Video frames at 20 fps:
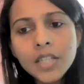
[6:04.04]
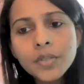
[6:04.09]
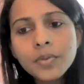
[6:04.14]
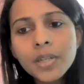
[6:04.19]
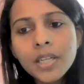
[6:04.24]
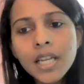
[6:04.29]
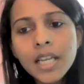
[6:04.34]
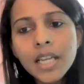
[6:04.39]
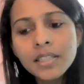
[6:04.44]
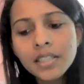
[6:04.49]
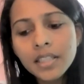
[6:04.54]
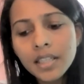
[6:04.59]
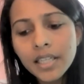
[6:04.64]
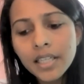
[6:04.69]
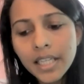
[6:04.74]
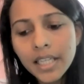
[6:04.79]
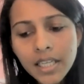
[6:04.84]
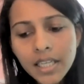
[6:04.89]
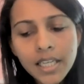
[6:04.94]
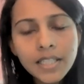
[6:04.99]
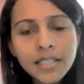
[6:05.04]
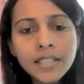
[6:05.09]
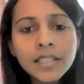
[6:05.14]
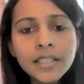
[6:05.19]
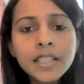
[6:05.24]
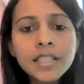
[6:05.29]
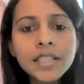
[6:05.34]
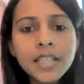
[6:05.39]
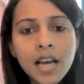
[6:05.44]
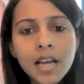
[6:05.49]
as well as
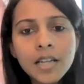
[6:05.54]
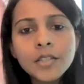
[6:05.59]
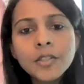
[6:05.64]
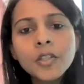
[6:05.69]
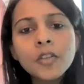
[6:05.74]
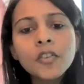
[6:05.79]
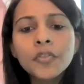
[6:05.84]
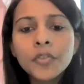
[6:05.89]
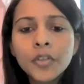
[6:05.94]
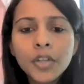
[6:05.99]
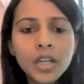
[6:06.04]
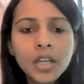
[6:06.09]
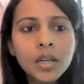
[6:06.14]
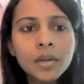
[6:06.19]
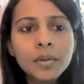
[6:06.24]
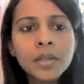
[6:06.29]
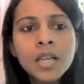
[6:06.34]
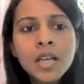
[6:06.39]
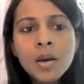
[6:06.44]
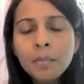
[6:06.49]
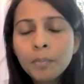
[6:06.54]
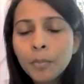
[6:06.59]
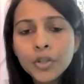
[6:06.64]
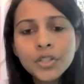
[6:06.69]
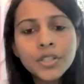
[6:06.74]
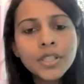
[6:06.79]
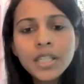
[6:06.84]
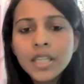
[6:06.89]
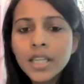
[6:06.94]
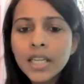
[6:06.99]
decreases the chance of
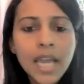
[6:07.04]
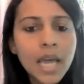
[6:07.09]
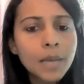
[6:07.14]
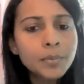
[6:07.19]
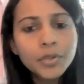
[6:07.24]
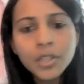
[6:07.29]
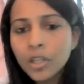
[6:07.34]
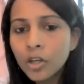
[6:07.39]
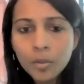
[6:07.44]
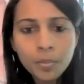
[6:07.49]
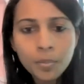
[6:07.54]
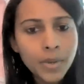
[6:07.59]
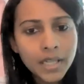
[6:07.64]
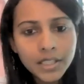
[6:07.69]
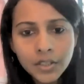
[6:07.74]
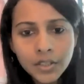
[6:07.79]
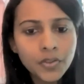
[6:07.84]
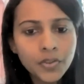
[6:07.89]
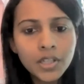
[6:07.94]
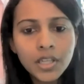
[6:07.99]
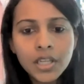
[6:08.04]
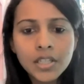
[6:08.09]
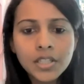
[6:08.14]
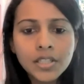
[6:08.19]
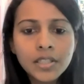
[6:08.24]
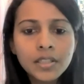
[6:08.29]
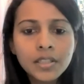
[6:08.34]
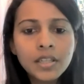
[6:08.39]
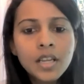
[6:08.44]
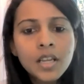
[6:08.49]
posterior capsular
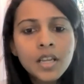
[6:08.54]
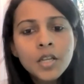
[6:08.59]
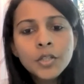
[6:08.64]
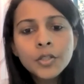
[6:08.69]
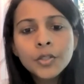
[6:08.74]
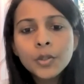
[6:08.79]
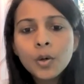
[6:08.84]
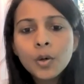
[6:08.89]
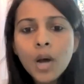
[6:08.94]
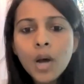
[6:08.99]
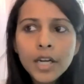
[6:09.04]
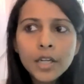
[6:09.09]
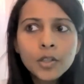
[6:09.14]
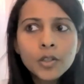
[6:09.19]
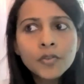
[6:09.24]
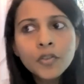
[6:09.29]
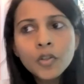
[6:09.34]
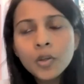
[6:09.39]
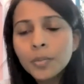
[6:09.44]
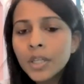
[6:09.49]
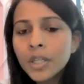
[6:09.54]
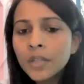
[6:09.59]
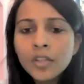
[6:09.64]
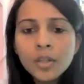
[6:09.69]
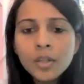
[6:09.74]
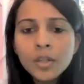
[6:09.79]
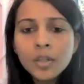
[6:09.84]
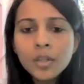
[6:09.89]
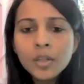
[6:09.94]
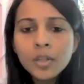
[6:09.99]
opacification. So hydrophobic
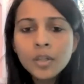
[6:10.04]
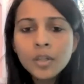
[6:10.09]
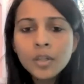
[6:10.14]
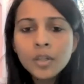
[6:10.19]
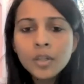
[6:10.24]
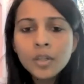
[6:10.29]
will